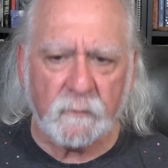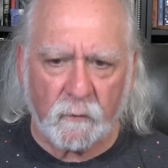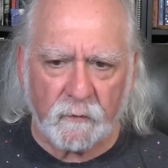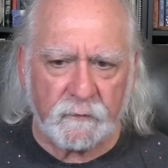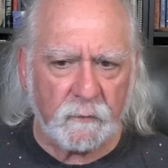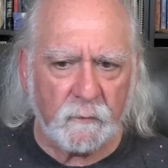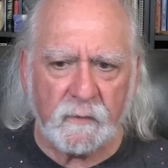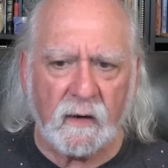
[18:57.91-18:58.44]

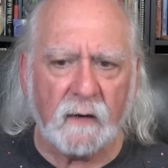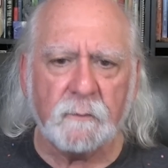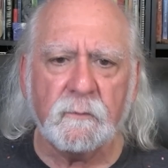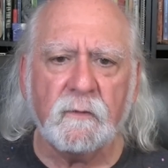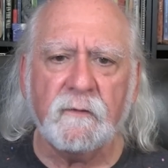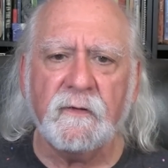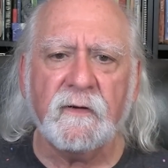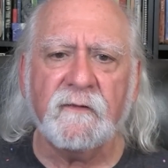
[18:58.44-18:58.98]
also not
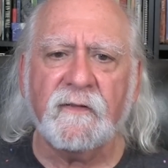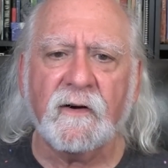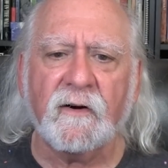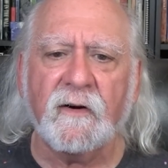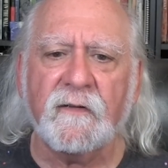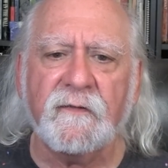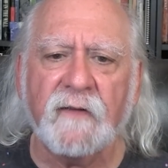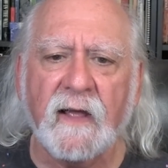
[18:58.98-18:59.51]
moving
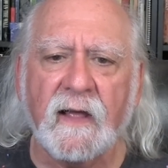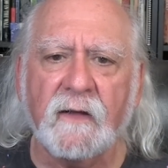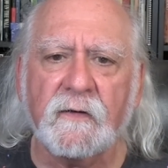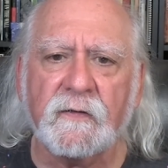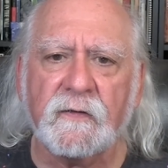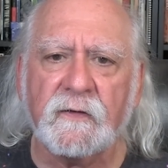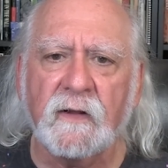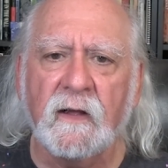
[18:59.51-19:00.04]
very
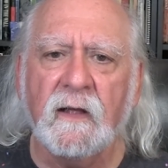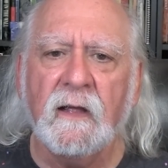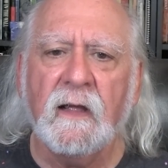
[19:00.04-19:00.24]
fast.